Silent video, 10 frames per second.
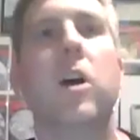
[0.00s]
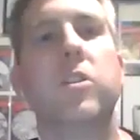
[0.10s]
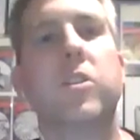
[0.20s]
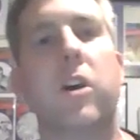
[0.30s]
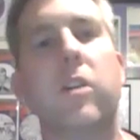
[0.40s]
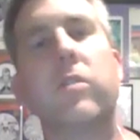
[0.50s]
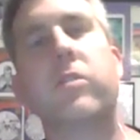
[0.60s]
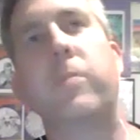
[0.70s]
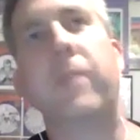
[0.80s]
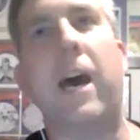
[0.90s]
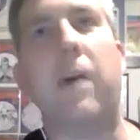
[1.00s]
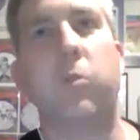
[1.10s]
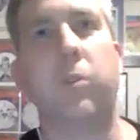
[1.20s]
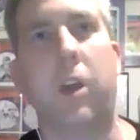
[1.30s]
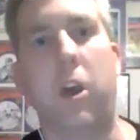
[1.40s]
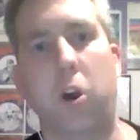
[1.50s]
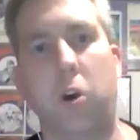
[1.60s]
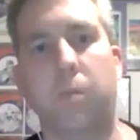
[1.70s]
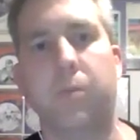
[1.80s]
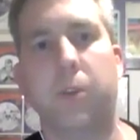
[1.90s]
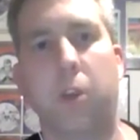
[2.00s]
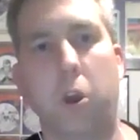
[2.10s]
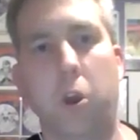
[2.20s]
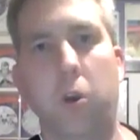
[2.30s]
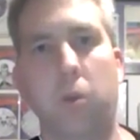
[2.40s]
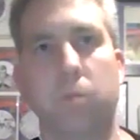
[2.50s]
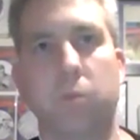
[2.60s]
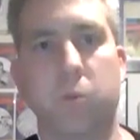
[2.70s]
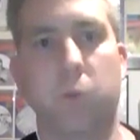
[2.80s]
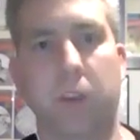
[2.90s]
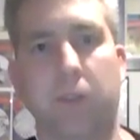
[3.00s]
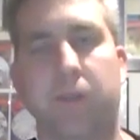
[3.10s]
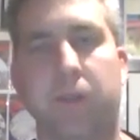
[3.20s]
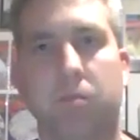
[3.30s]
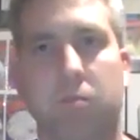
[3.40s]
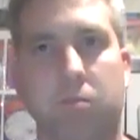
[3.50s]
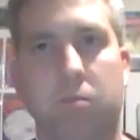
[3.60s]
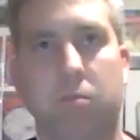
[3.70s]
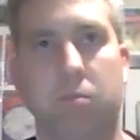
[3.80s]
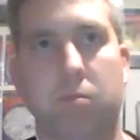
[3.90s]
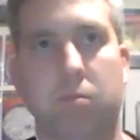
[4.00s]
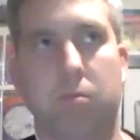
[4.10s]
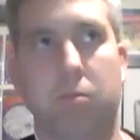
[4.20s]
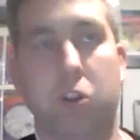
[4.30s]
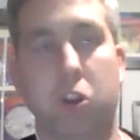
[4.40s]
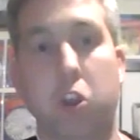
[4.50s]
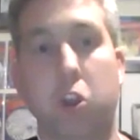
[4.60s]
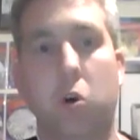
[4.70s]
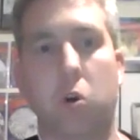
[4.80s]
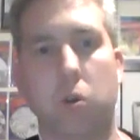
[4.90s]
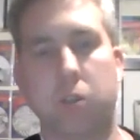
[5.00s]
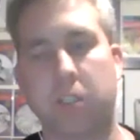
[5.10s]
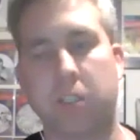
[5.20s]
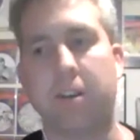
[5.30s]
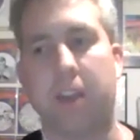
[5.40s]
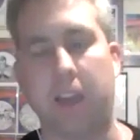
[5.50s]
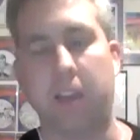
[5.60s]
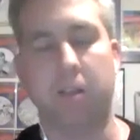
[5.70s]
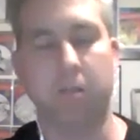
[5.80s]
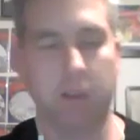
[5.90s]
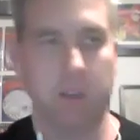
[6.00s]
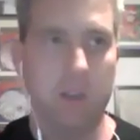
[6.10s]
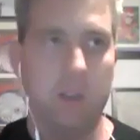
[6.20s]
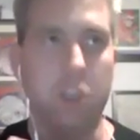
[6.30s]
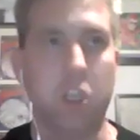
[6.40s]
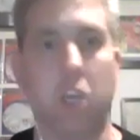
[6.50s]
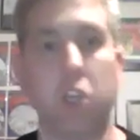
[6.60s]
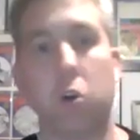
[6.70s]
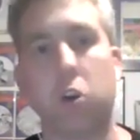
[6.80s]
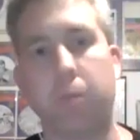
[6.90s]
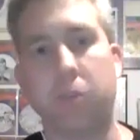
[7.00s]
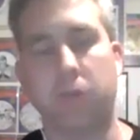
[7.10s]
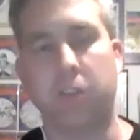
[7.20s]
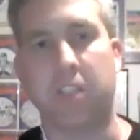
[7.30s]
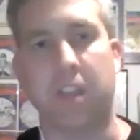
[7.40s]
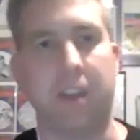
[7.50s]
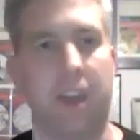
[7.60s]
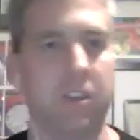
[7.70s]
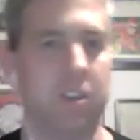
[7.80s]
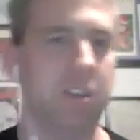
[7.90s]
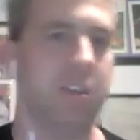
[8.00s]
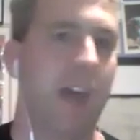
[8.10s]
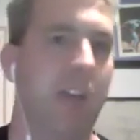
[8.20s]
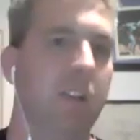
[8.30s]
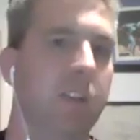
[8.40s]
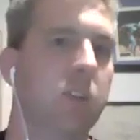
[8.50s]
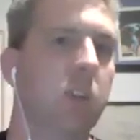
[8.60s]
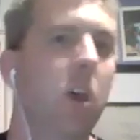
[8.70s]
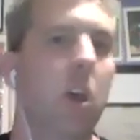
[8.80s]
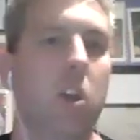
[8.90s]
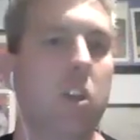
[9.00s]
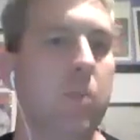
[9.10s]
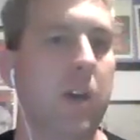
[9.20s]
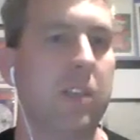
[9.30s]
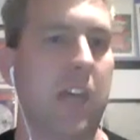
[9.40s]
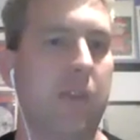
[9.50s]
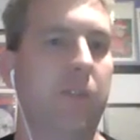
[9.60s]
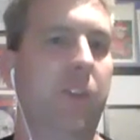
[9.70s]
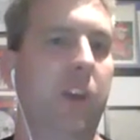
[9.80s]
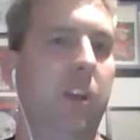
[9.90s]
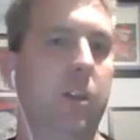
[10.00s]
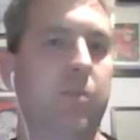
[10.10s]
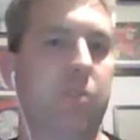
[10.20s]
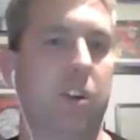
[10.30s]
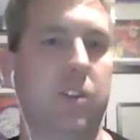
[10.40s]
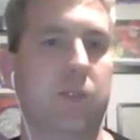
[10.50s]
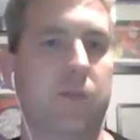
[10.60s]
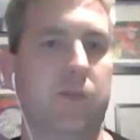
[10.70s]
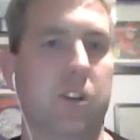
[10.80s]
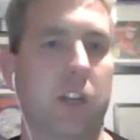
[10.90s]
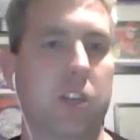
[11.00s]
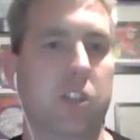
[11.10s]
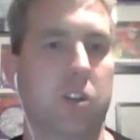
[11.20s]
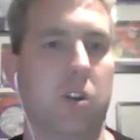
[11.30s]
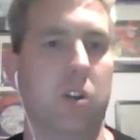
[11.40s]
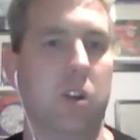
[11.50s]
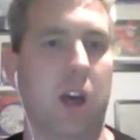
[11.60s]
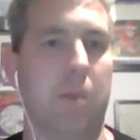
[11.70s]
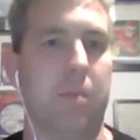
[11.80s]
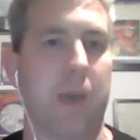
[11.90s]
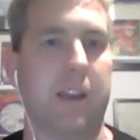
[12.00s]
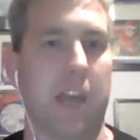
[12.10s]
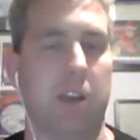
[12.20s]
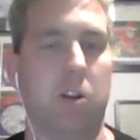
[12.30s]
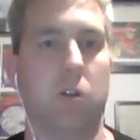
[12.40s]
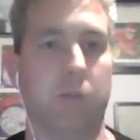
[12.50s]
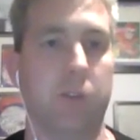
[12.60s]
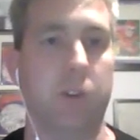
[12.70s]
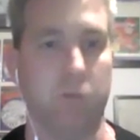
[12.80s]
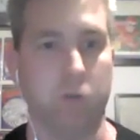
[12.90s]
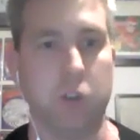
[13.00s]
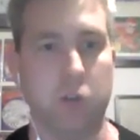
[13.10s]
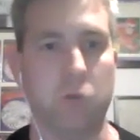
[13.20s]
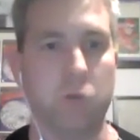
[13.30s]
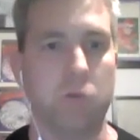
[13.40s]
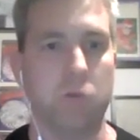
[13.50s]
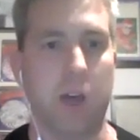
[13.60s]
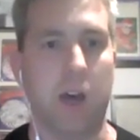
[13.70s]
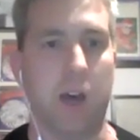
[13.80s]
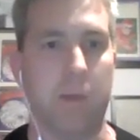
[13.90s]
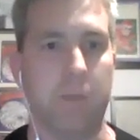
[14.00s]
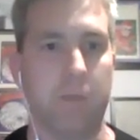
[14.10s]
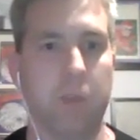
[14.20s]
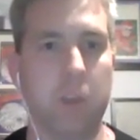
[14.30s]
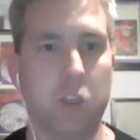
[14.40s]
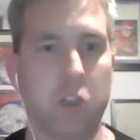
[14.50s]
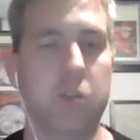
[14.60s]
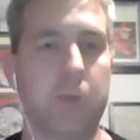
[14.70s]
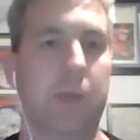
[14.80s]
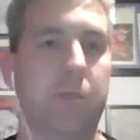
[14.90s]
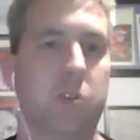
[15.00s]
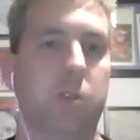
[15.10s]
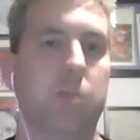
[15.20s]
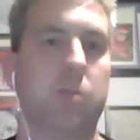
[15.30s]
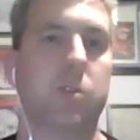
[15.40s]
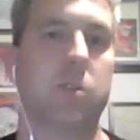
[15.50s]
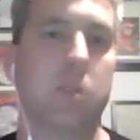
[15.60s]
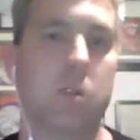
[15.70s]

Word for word: So, so. to be able to help Hermes with your Sunday, you know, your copies of the Sundays and the dailies, you must have a fairly impressive collection, uh, back catalogue of the original um, newspaper strips.